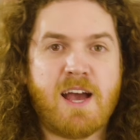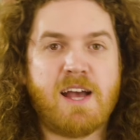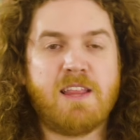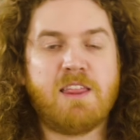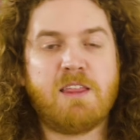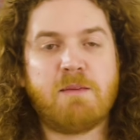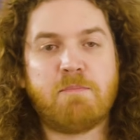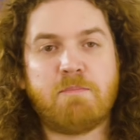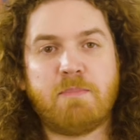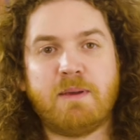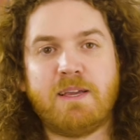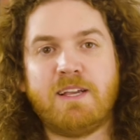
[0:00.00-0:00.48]
and
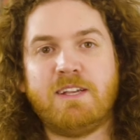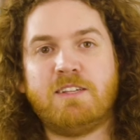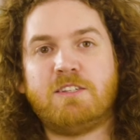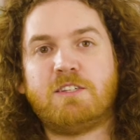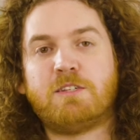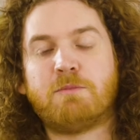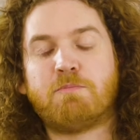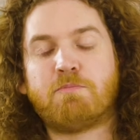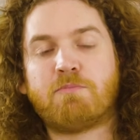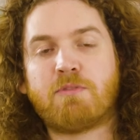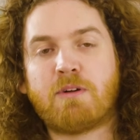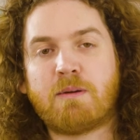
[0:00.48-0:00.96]
the Bee
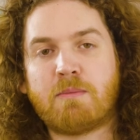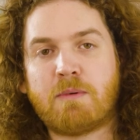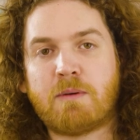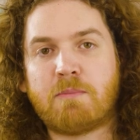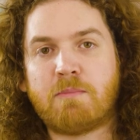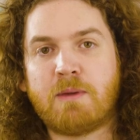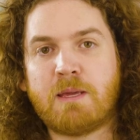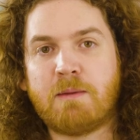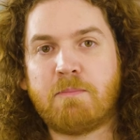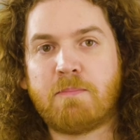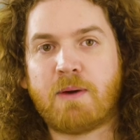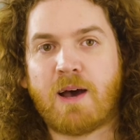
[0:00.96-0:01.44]

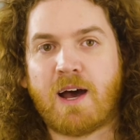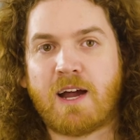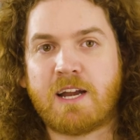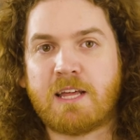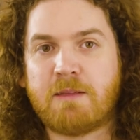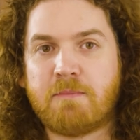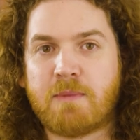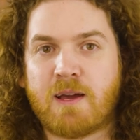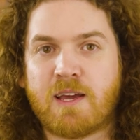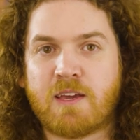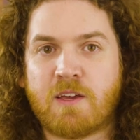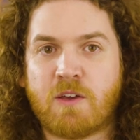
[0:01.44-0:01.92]
Supremacy Party
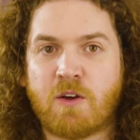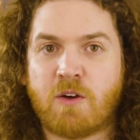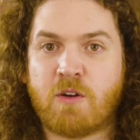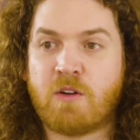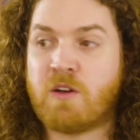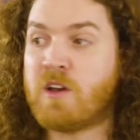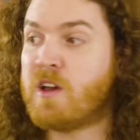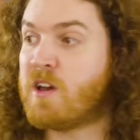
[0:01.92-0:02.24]
might go,